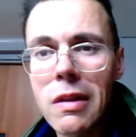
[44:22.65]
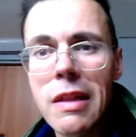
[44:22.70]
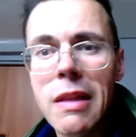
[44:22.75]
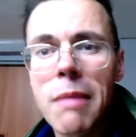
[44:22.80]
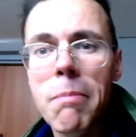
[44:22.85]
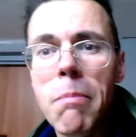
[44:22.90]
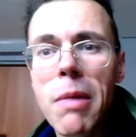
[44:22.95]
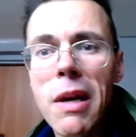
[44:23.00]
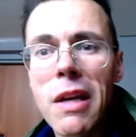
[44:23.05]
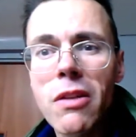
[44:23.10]
the
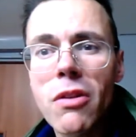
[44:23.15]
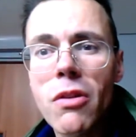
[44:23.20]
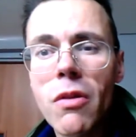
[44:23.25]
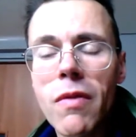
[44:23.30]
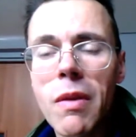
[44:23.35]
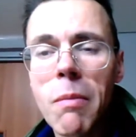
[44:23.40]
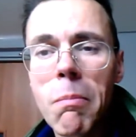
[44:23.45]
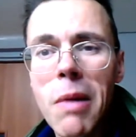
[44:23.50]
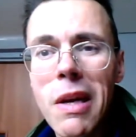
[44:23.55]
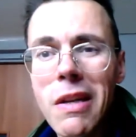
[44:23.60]
best
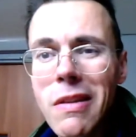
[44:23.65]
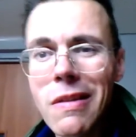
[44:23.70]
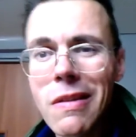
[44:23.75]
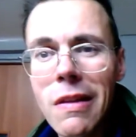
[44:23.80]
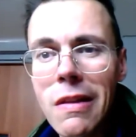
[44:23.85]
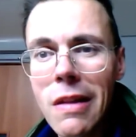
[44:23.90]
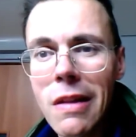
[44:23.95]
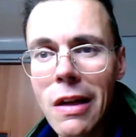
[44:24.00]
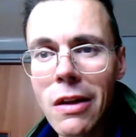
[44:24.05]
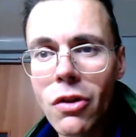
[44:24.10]
of the best
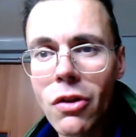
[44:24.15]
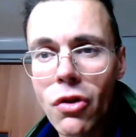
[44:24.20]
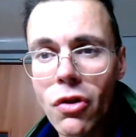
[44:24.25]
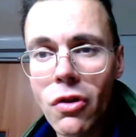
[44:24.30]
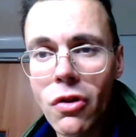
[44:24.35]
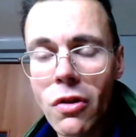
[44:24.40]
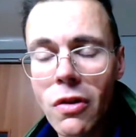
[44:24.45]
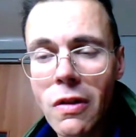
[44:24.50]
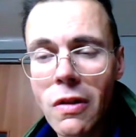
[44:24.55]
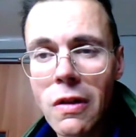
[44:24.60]

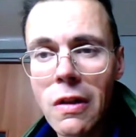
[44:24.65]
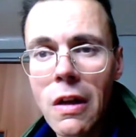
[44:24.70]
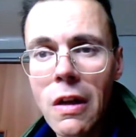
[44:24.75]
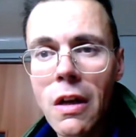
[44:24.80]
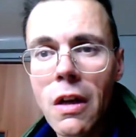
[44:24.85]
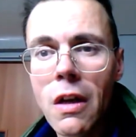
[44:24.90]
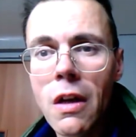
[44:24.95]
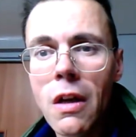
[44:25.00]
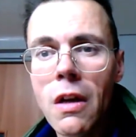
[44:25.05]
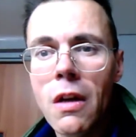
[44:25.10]
intentions.
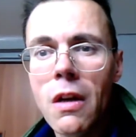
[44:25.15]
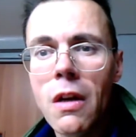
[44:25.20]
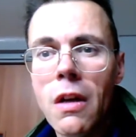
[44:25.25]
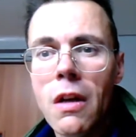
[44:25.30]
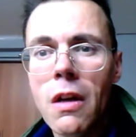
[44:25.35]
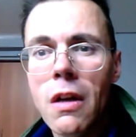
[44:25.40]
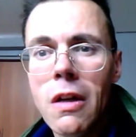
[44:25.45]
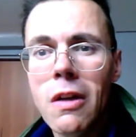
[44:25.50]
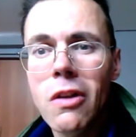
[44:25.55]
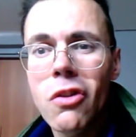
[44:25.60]

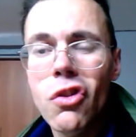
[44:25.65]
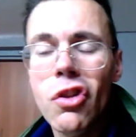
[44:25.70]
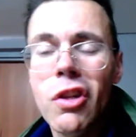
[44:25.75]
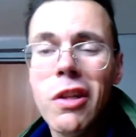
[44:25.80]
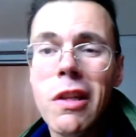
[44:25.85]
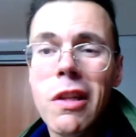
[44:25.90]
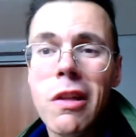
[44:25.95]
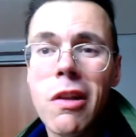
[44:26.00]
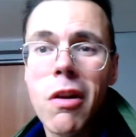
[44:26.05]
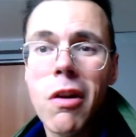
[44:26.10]
She
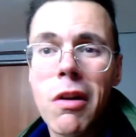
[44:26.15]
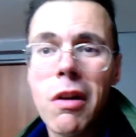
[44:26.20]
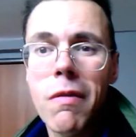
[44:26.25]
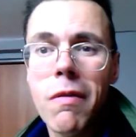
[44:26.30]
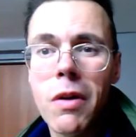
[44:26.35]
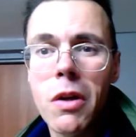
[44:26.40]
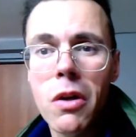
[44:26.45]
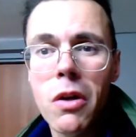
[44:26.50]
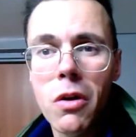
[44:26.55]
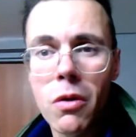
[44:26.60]
did not
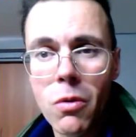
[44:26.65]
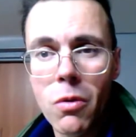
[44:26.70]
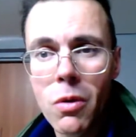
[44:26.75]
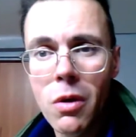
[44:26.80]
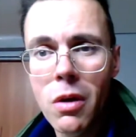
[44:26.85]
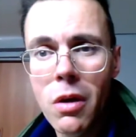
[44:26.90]
even know